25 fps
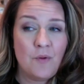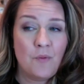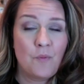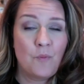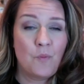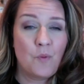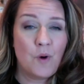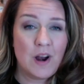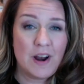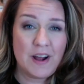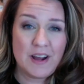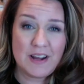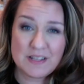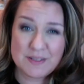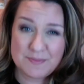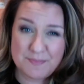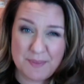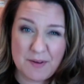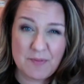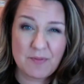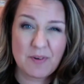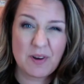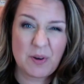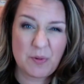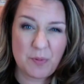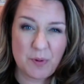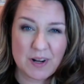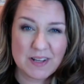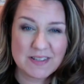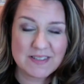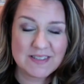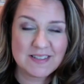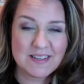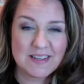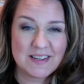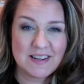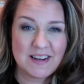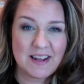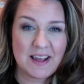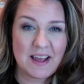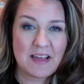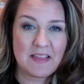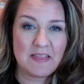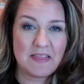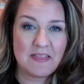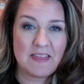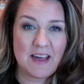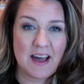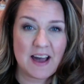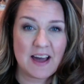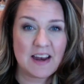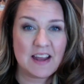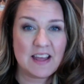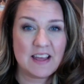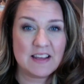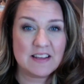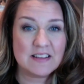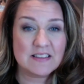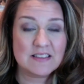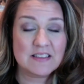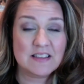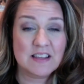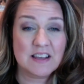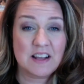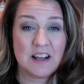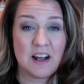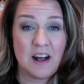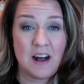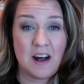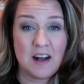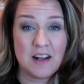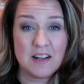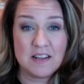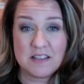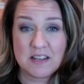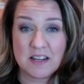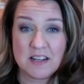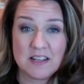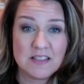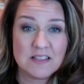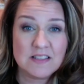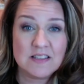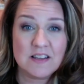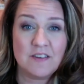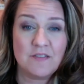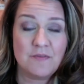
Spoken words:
what has been requested, and that is the contents